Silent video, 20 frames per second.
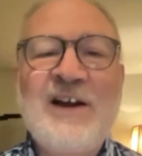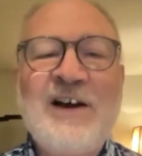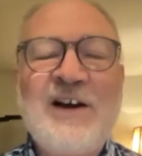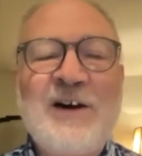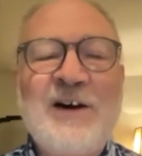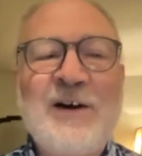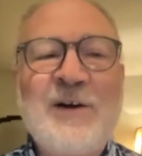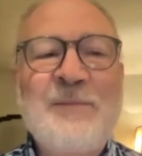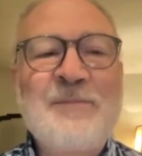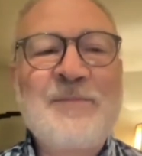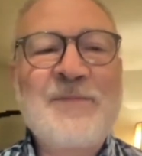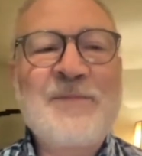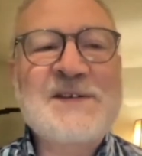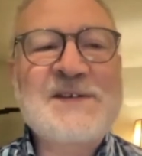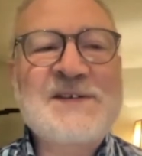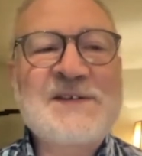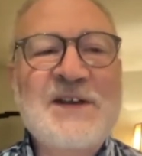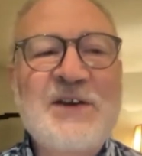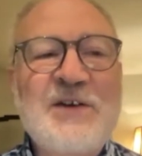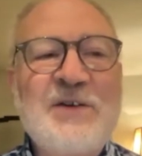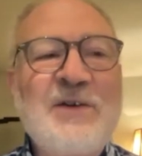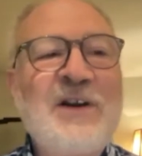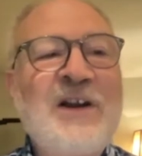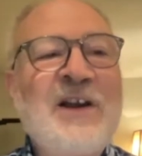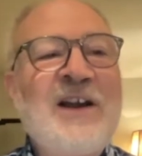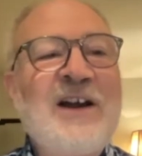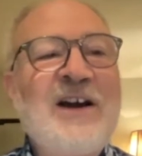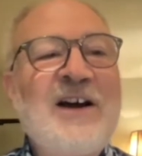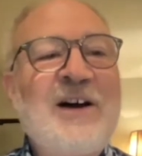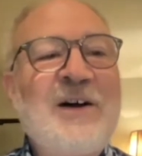
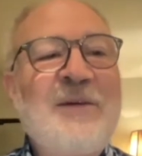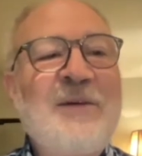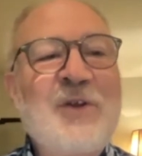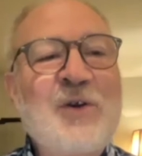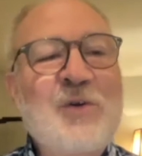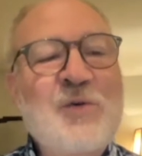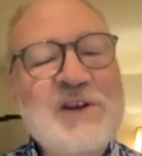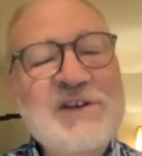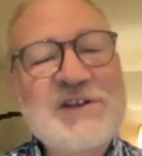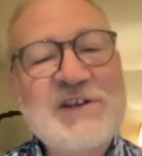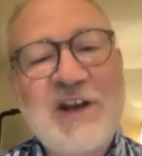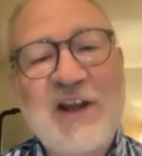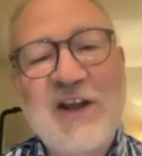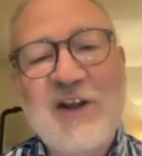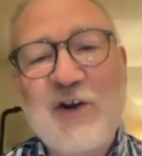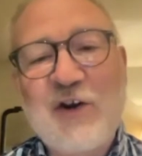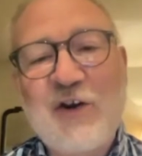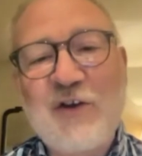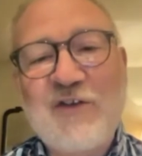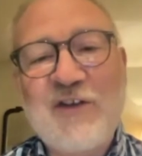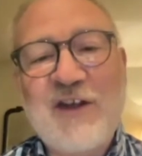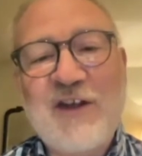The question I got,